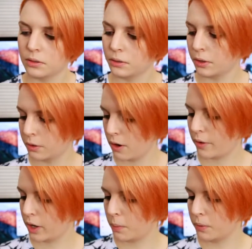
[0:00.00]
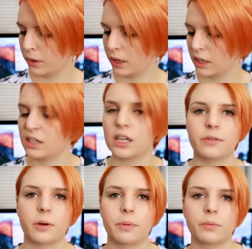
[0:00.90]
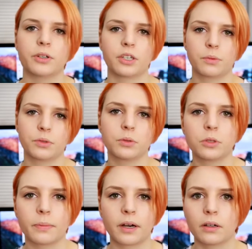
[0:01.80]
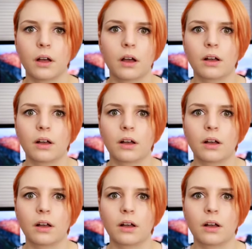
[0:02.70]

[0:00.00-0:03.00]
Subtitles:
Although there are a couple that I did give up on, which I will talk about.